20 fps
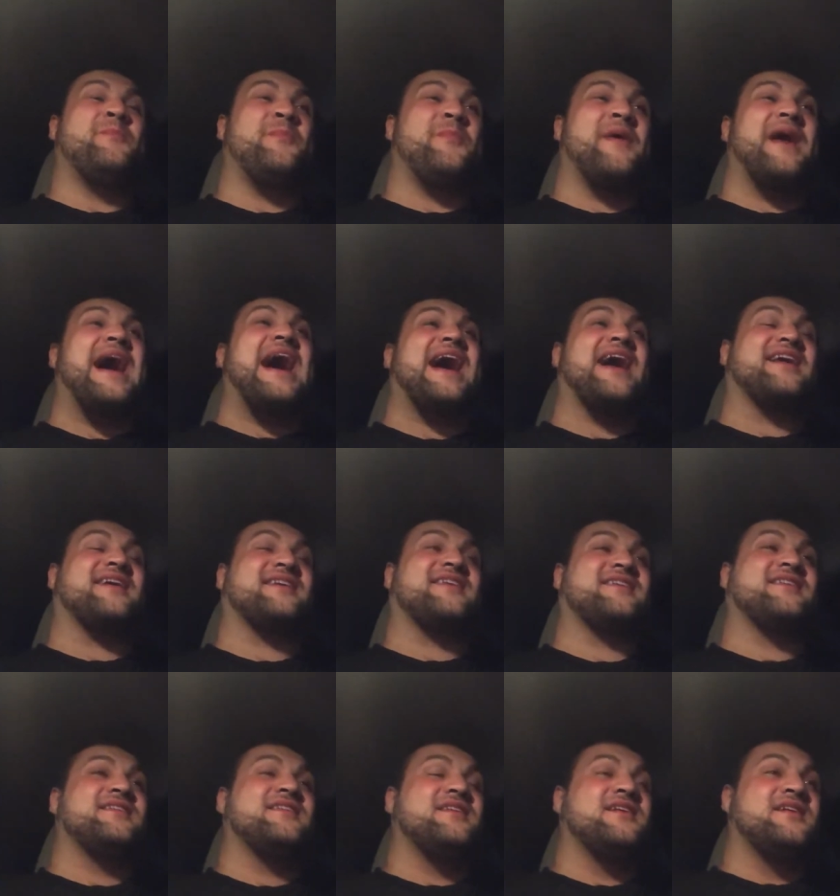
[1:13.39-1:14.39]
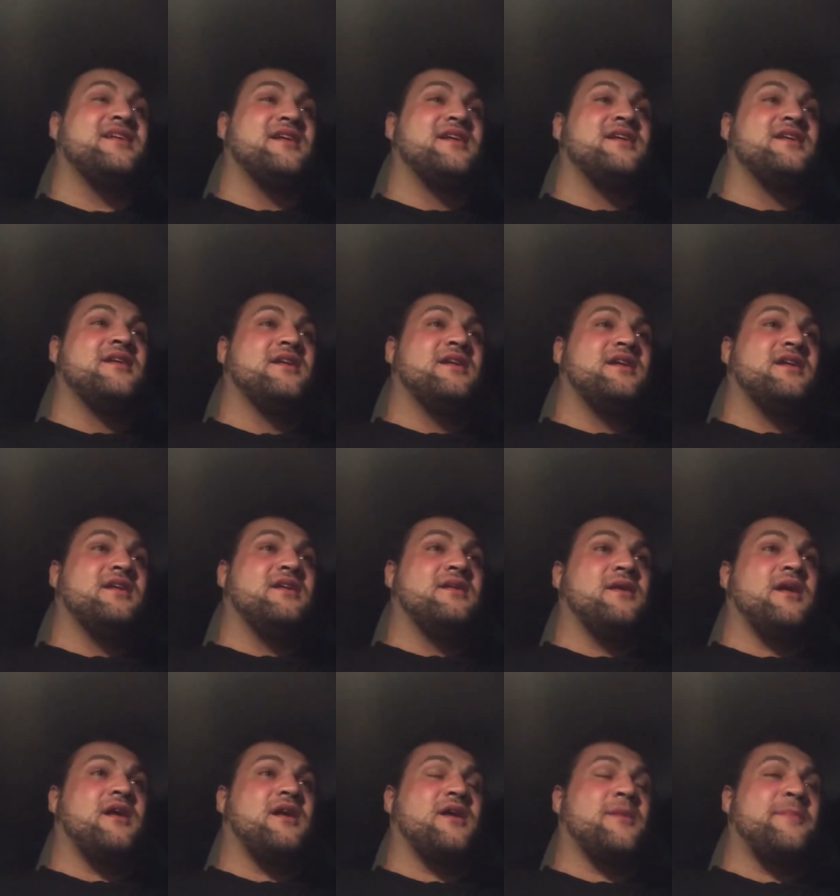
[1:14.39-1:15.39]
back,
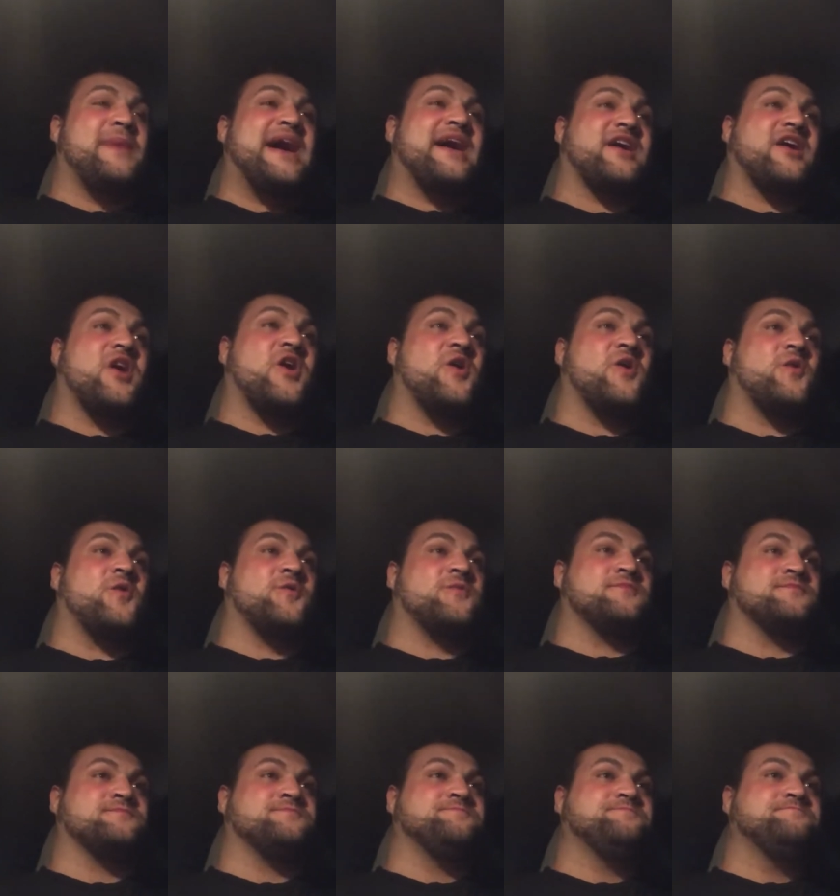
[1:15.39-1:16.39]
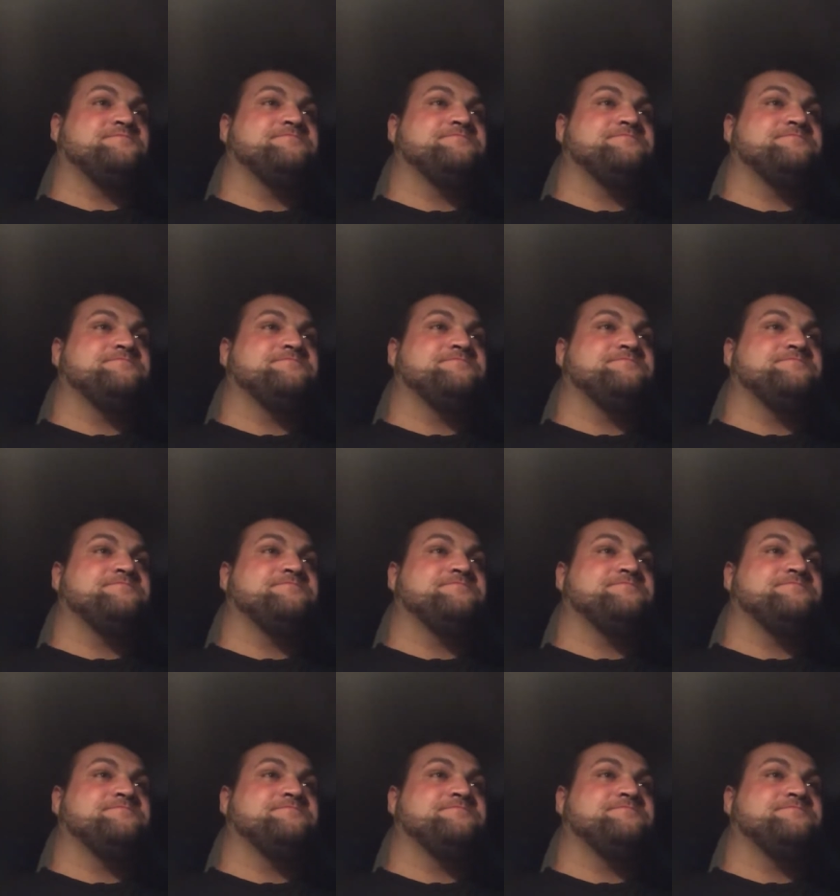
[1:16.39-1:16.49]
uh, back home.